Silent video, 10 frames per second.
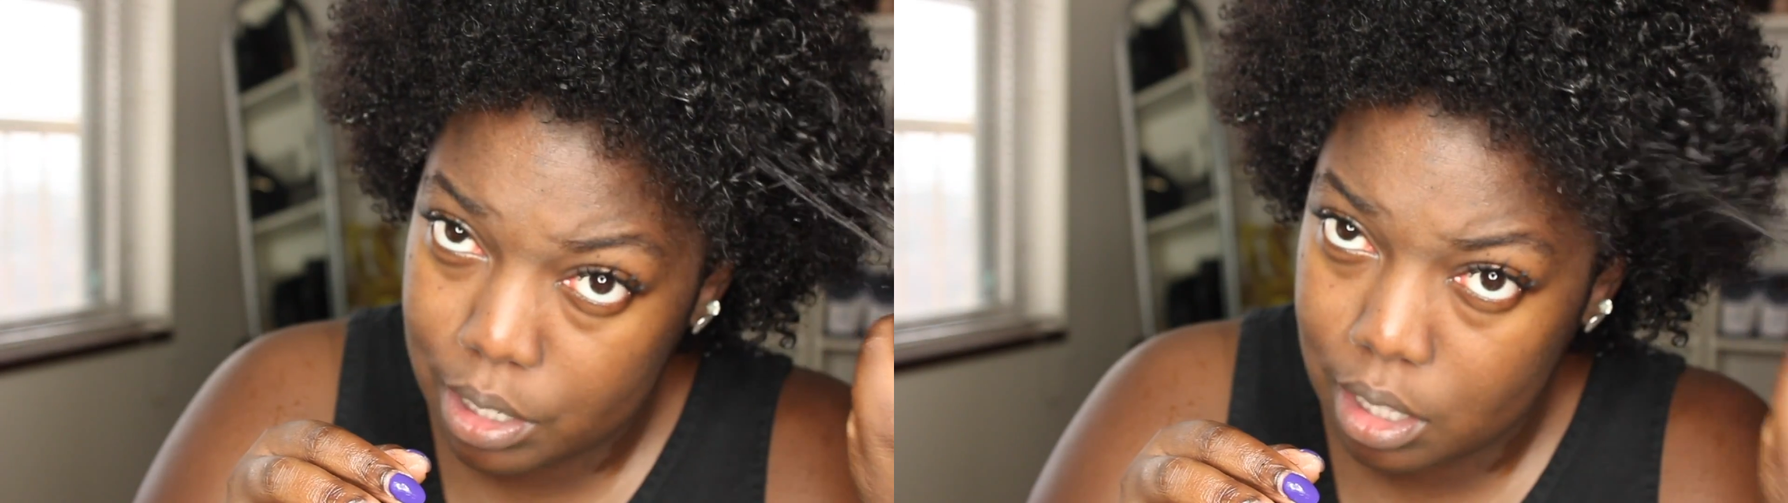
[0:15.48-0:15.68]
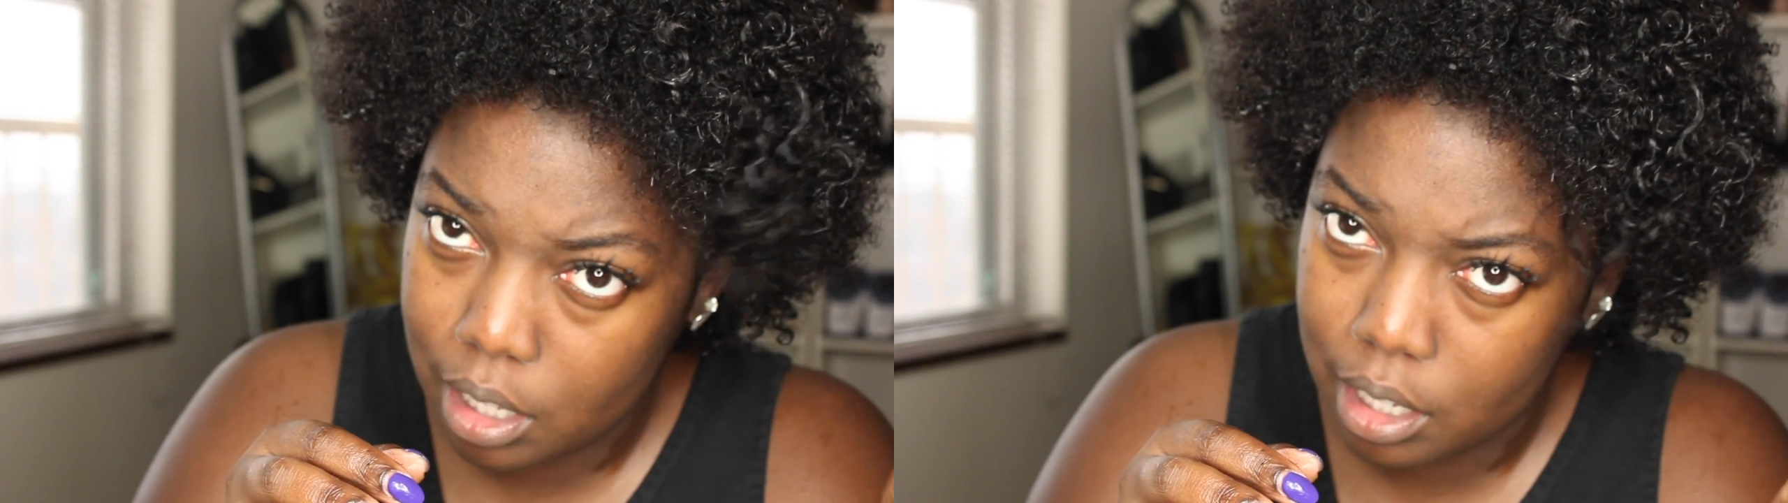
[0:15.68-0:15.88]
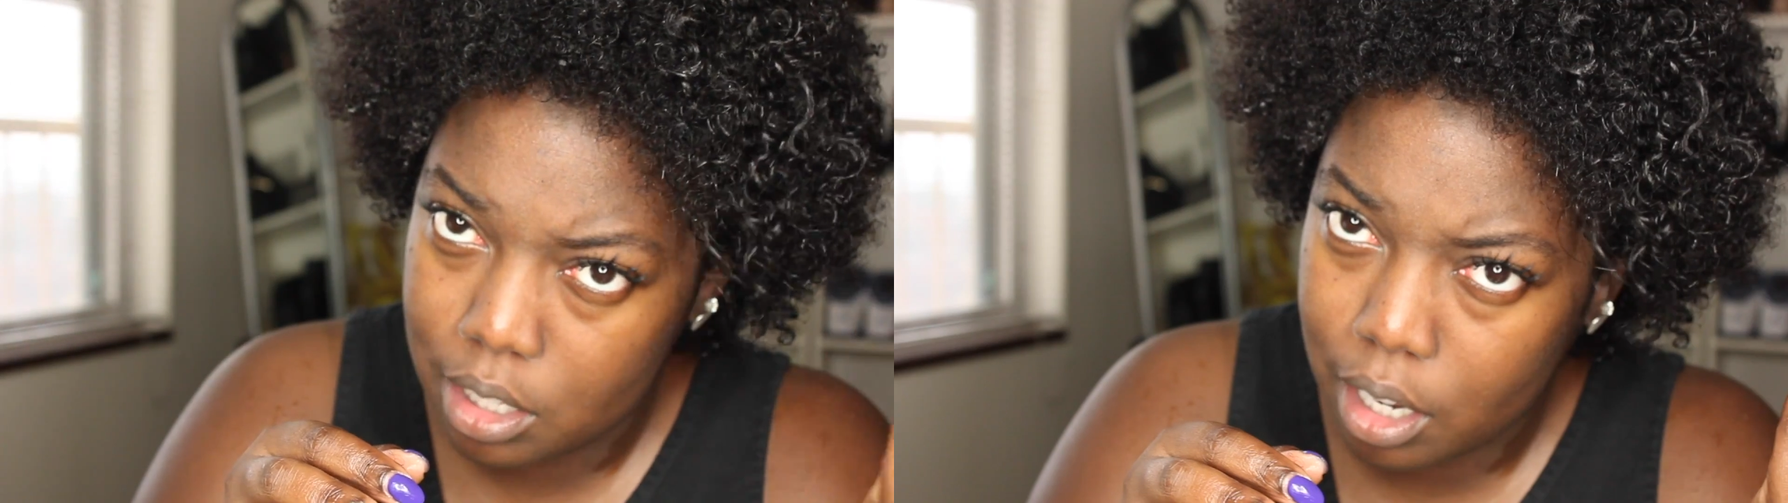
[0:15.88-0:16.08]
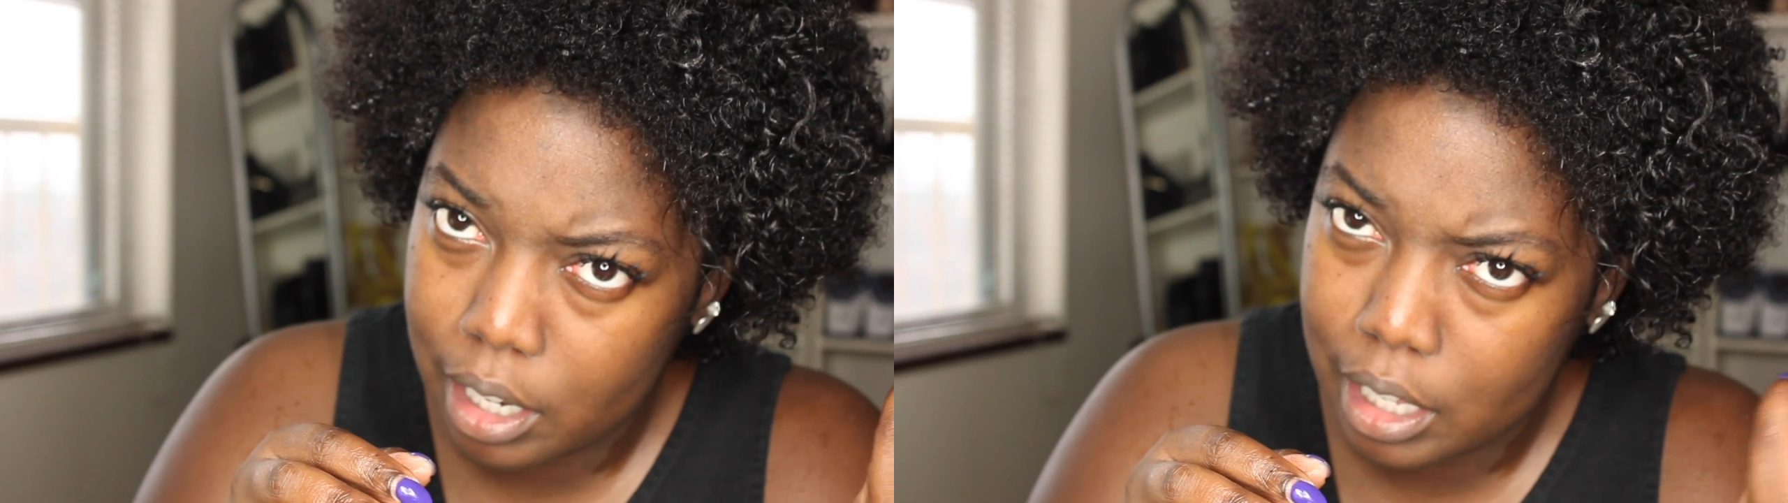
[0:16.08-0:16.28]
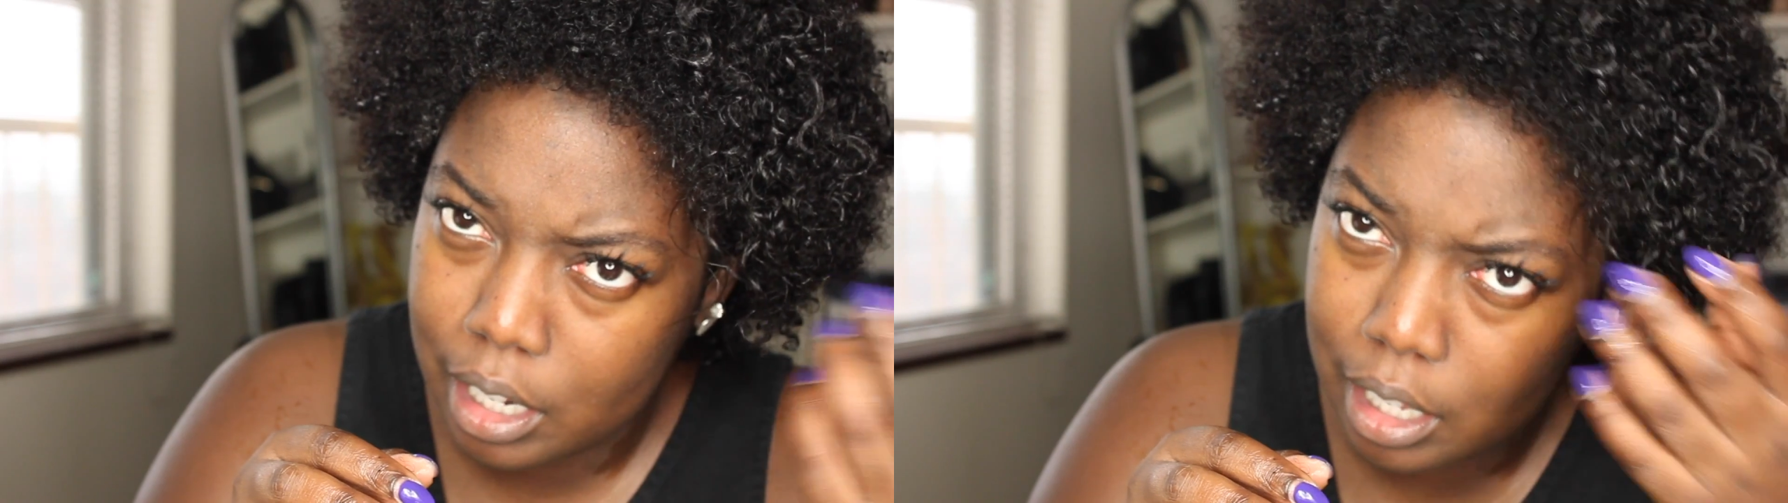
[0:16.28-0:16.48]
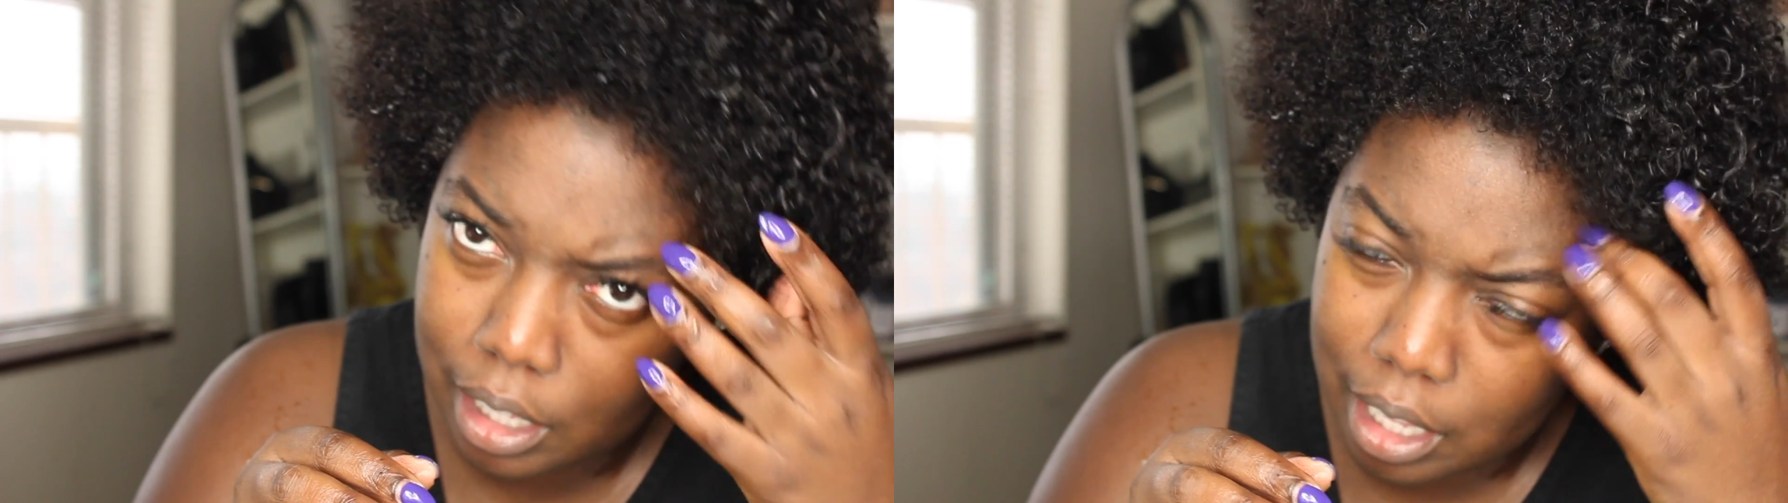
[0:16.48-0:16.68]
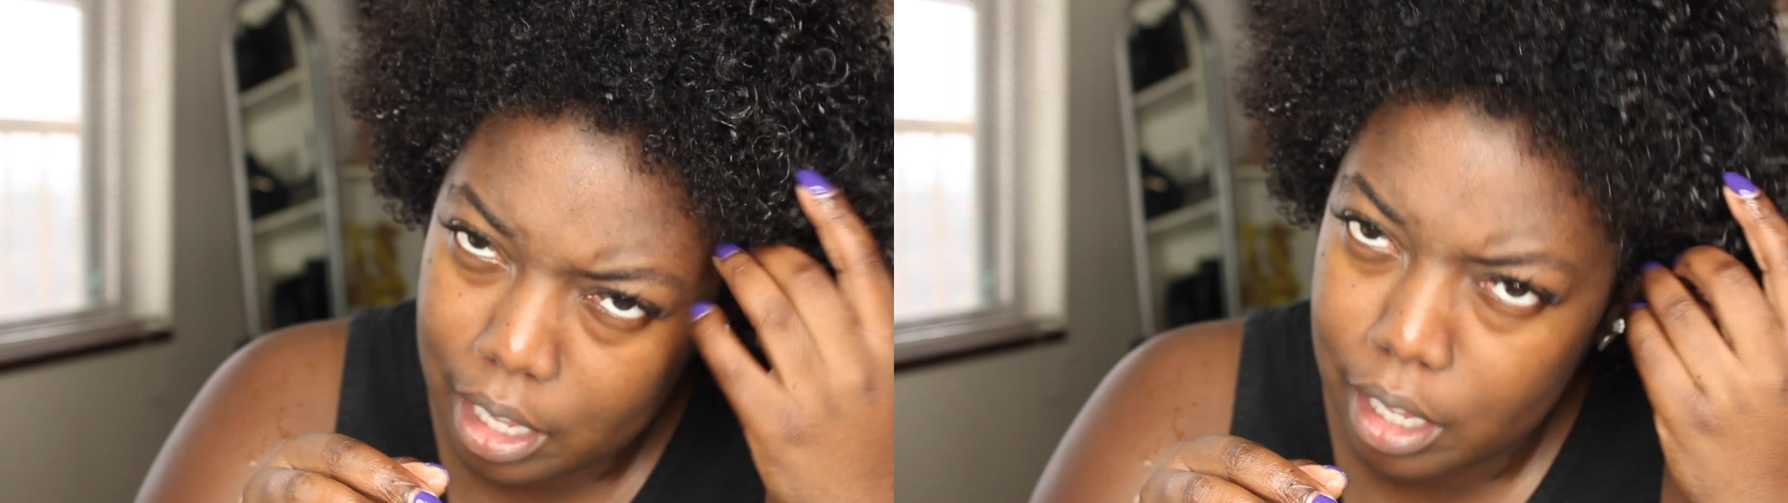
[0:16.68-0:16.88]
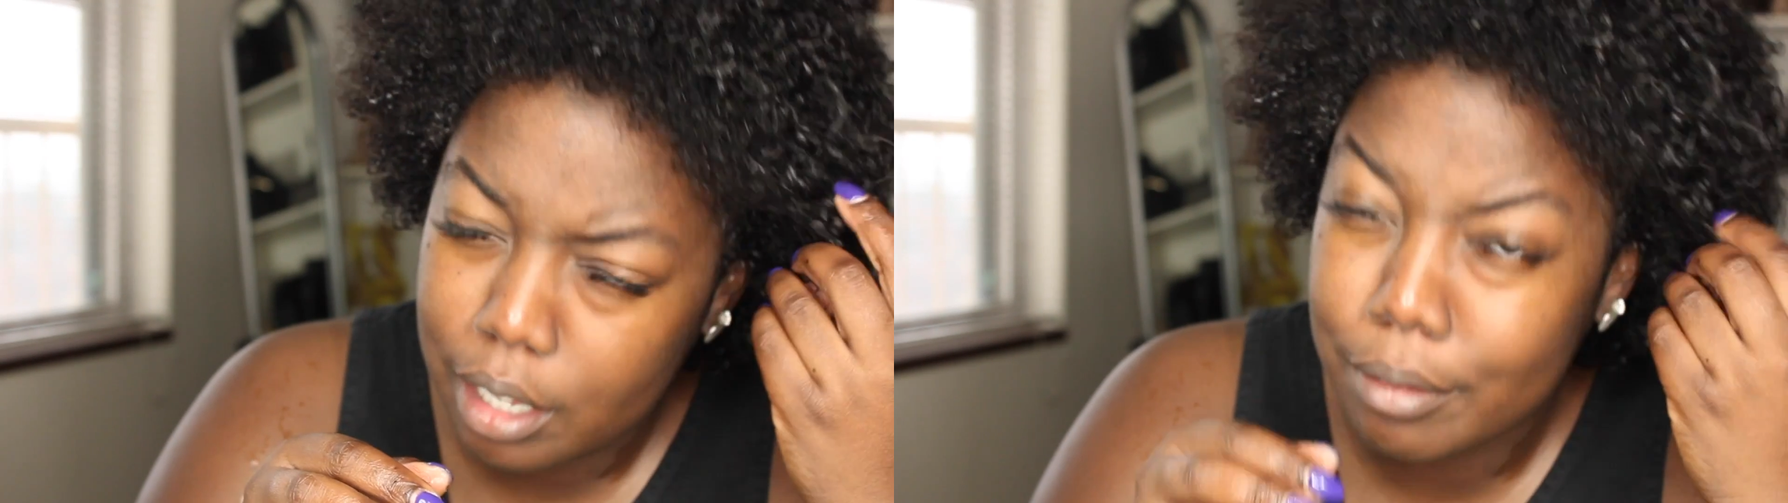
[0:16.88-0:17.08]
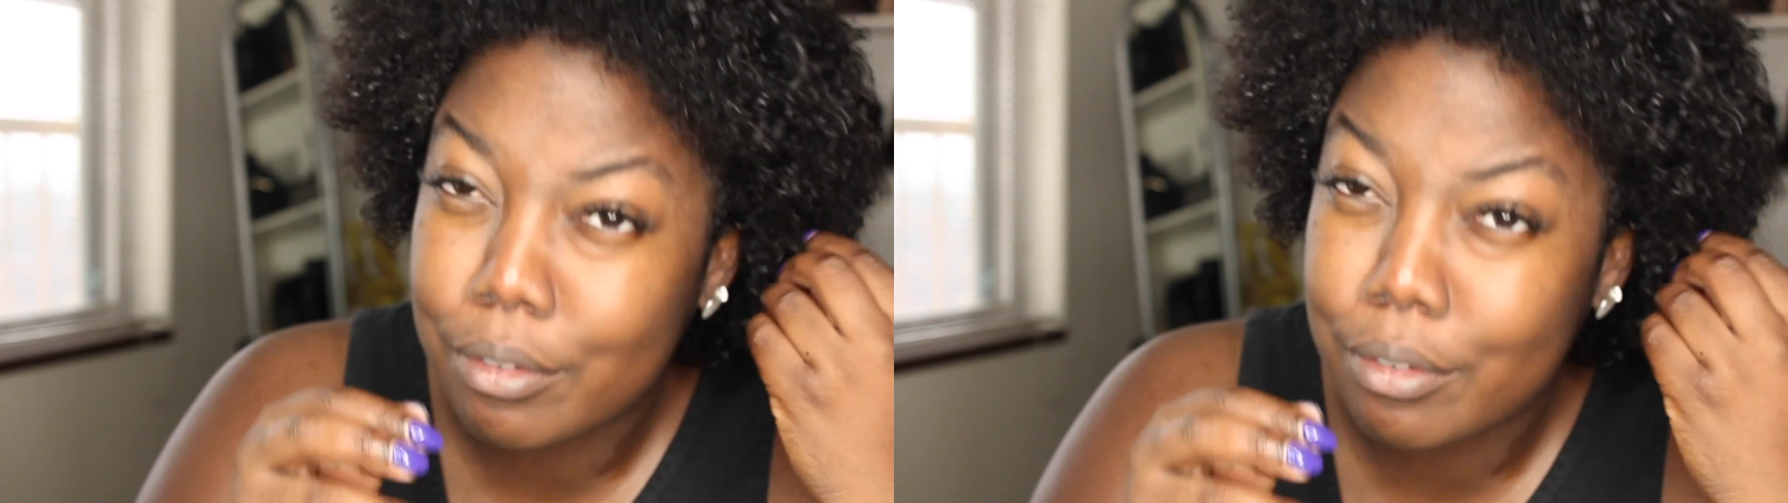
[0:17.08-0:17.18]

recently started getting like